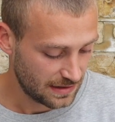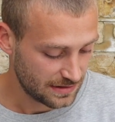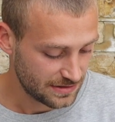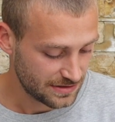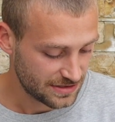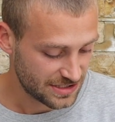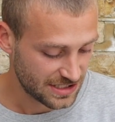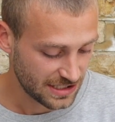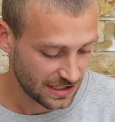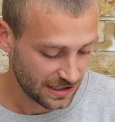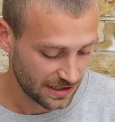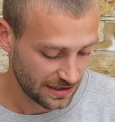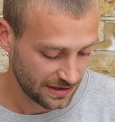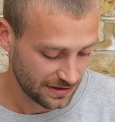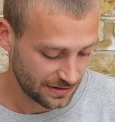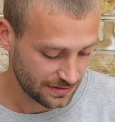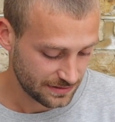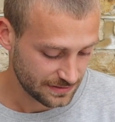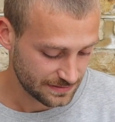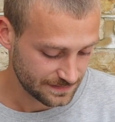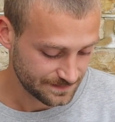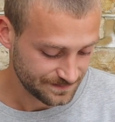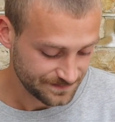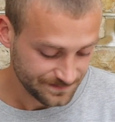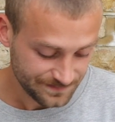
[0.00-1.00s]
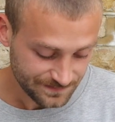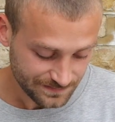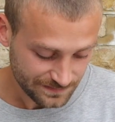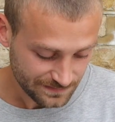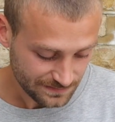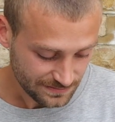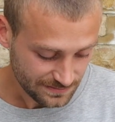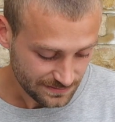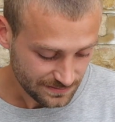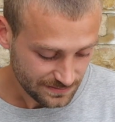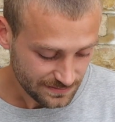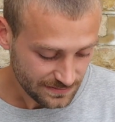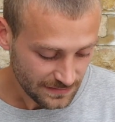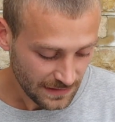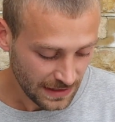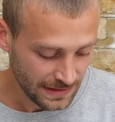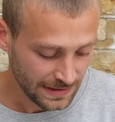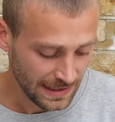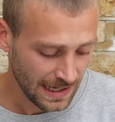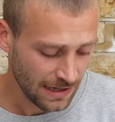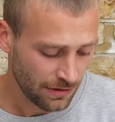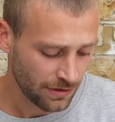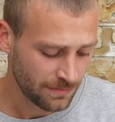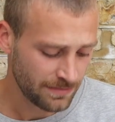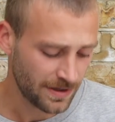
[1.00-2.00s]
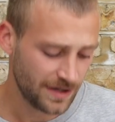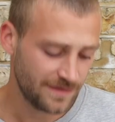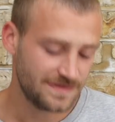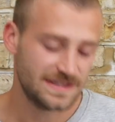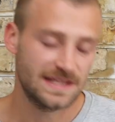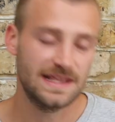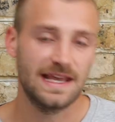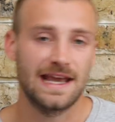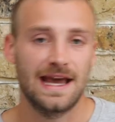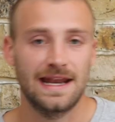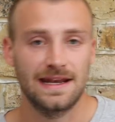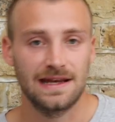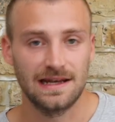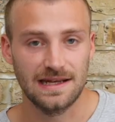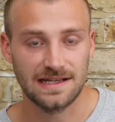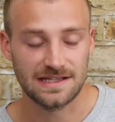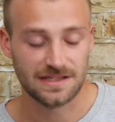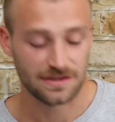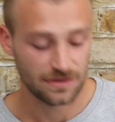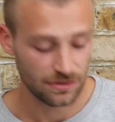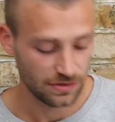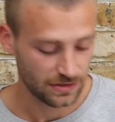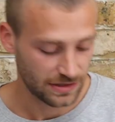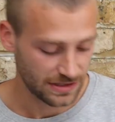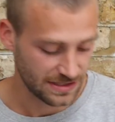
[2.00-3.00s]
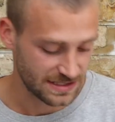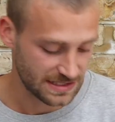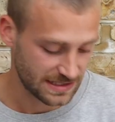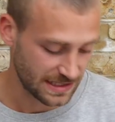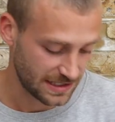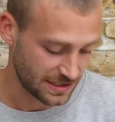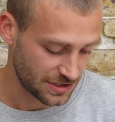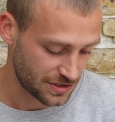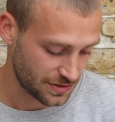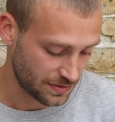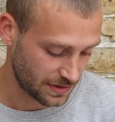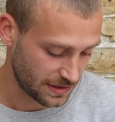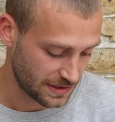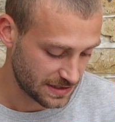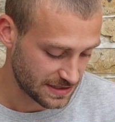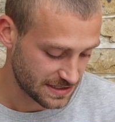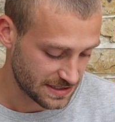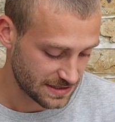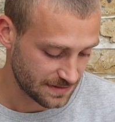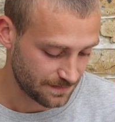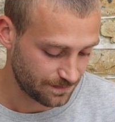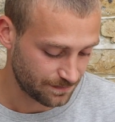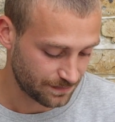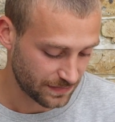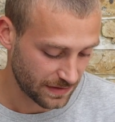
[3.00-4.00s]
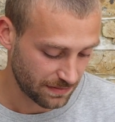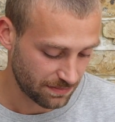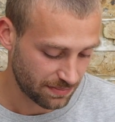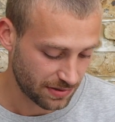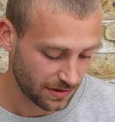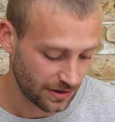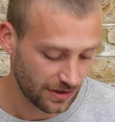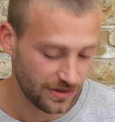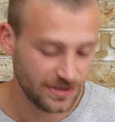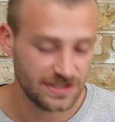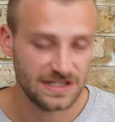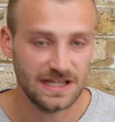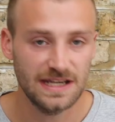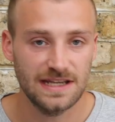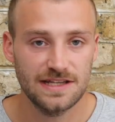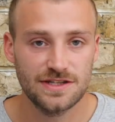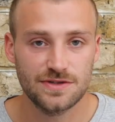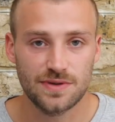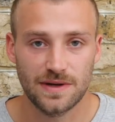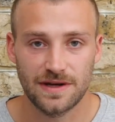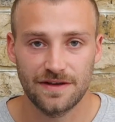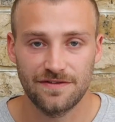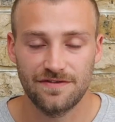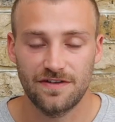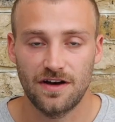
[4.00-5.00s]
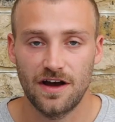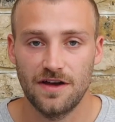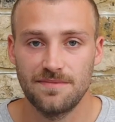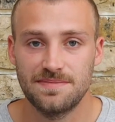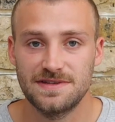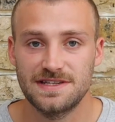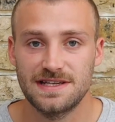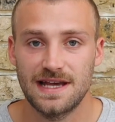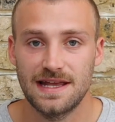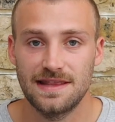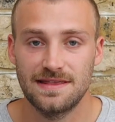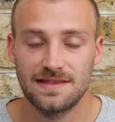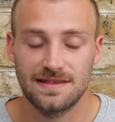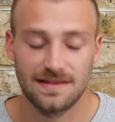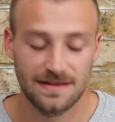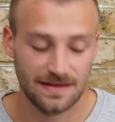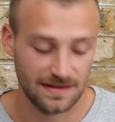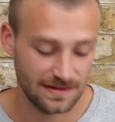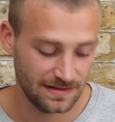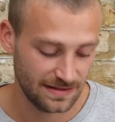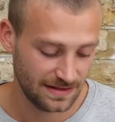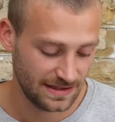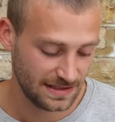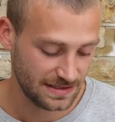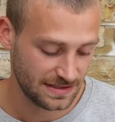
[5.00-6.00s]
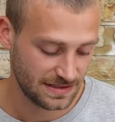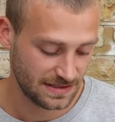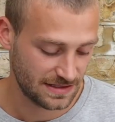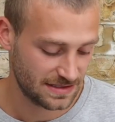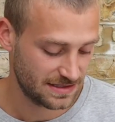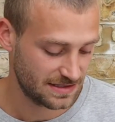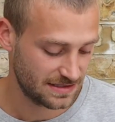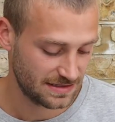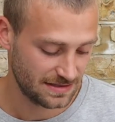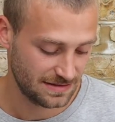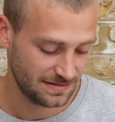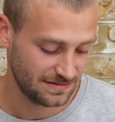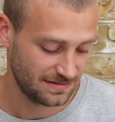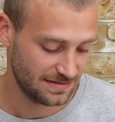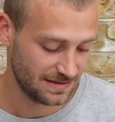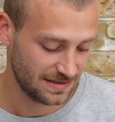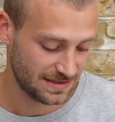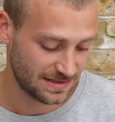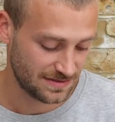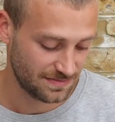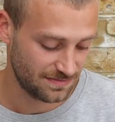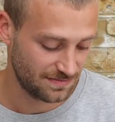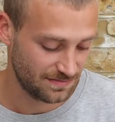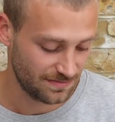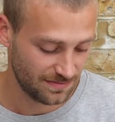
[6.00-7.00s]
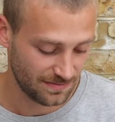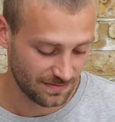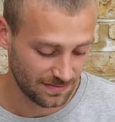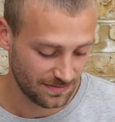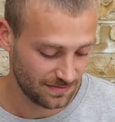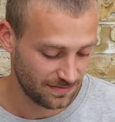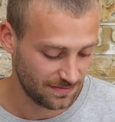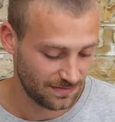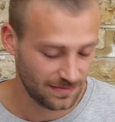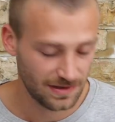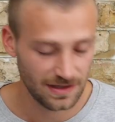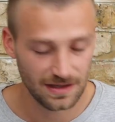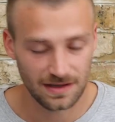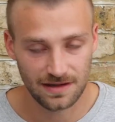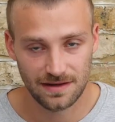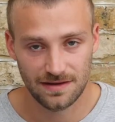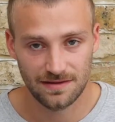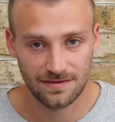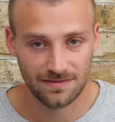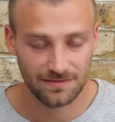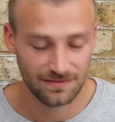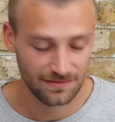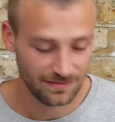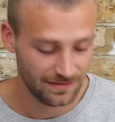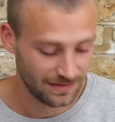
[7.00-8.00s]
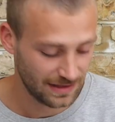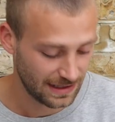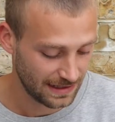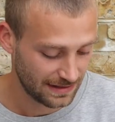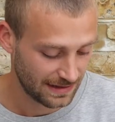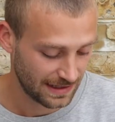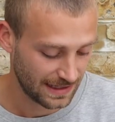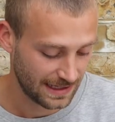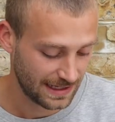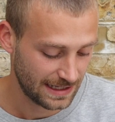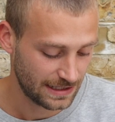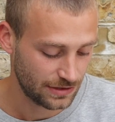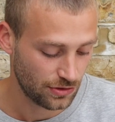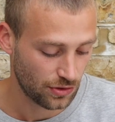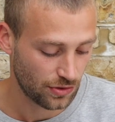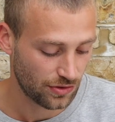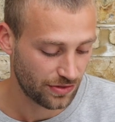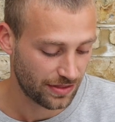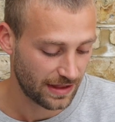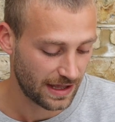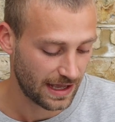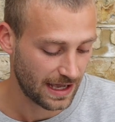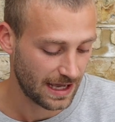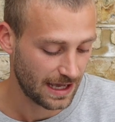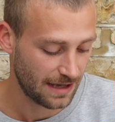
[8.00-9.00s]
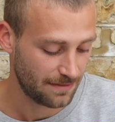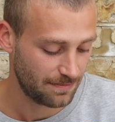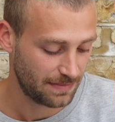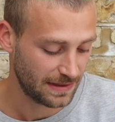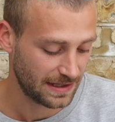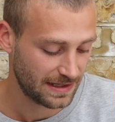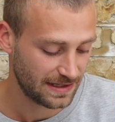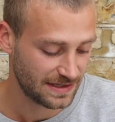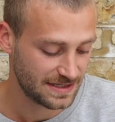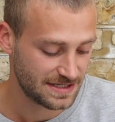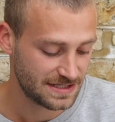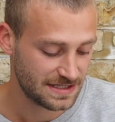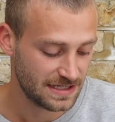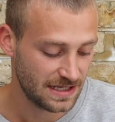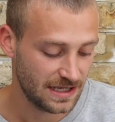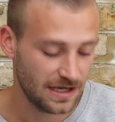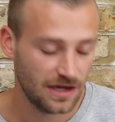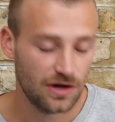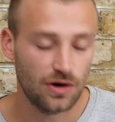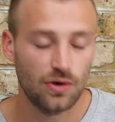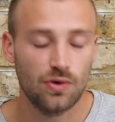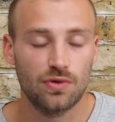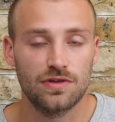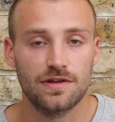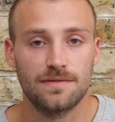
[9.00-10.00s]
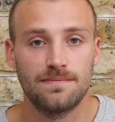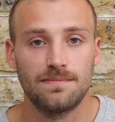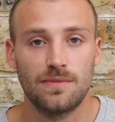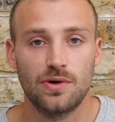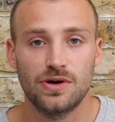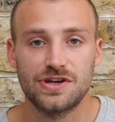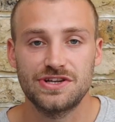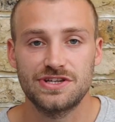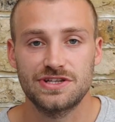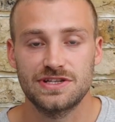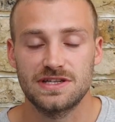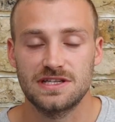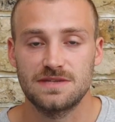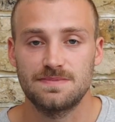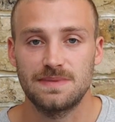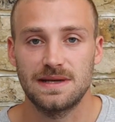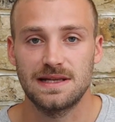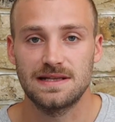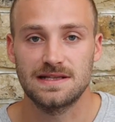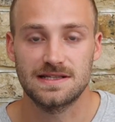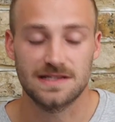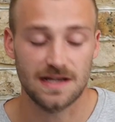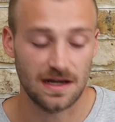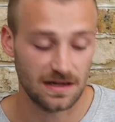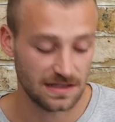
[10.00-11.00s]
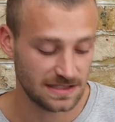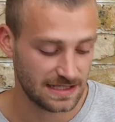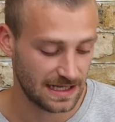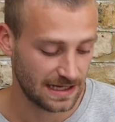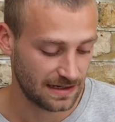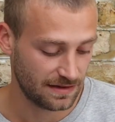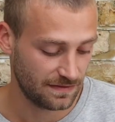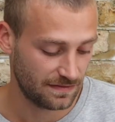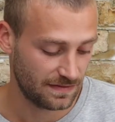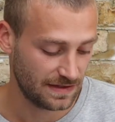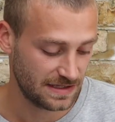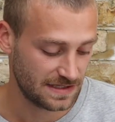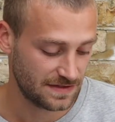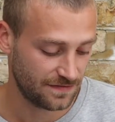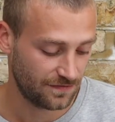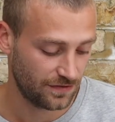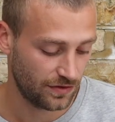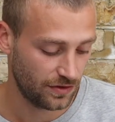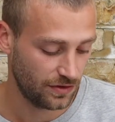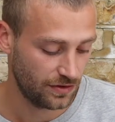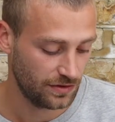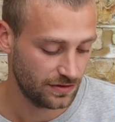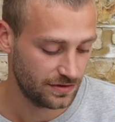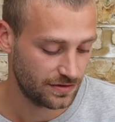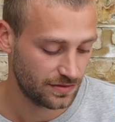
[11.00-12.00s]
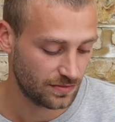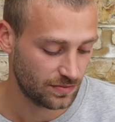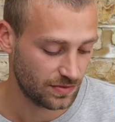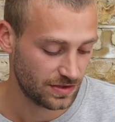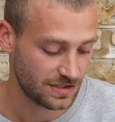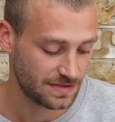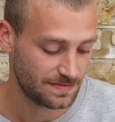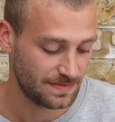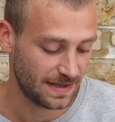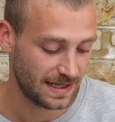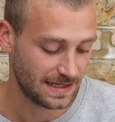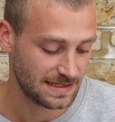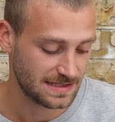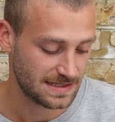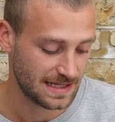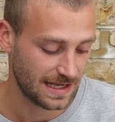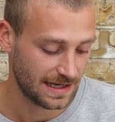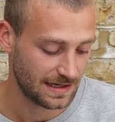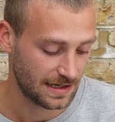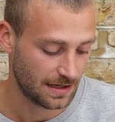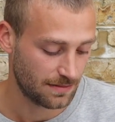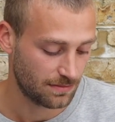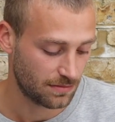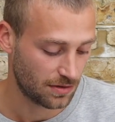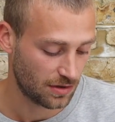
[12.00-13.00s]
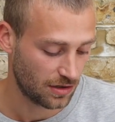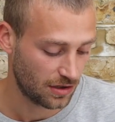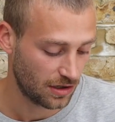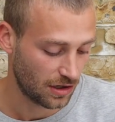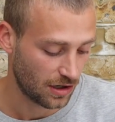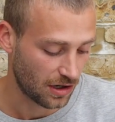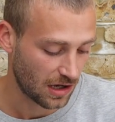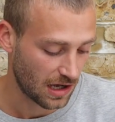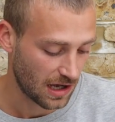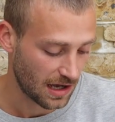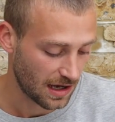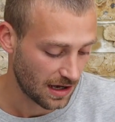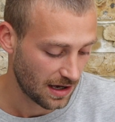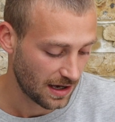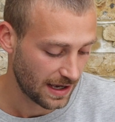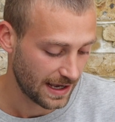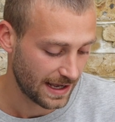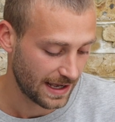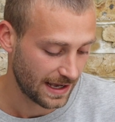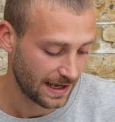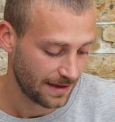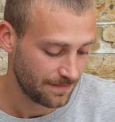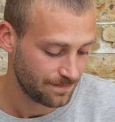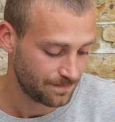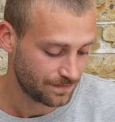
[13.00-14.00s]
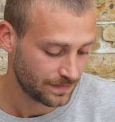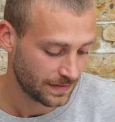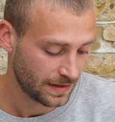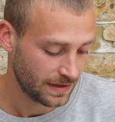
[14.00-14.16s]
So now we move to the analytical constituents. Protein, 25%. It's neither here nor there, because all the moisture has been sucked out of this food, which makes that number a lot higher.